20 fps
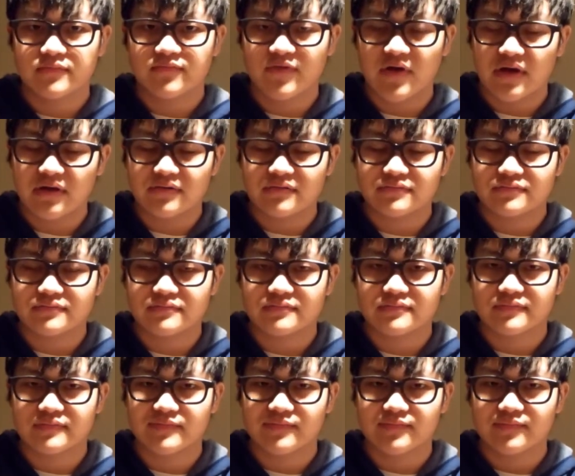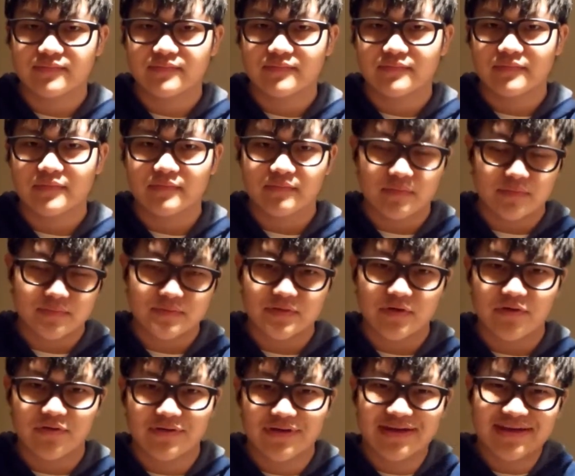I'm
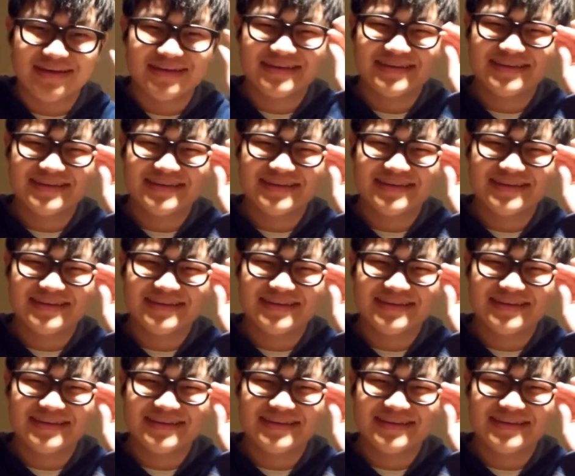sorry.